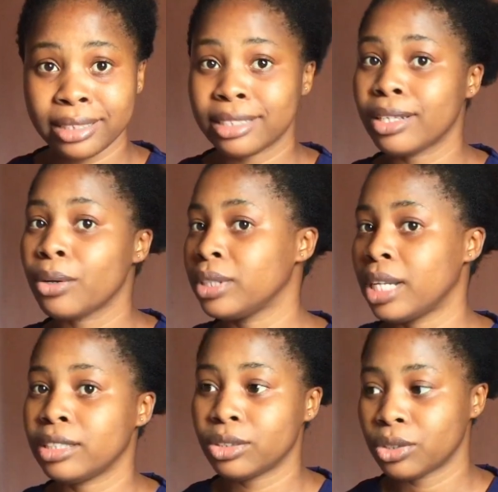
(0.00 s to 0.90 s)
they stay
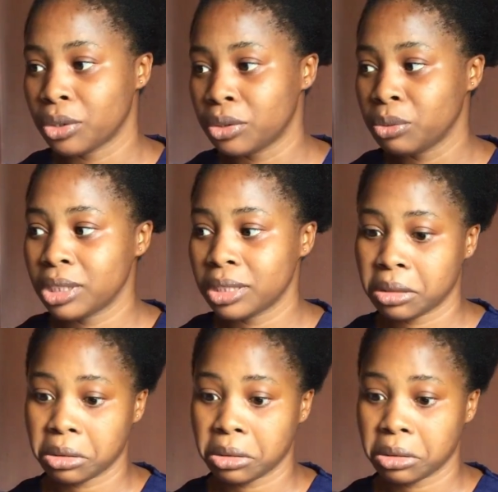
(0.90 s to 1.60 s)
under the sun, which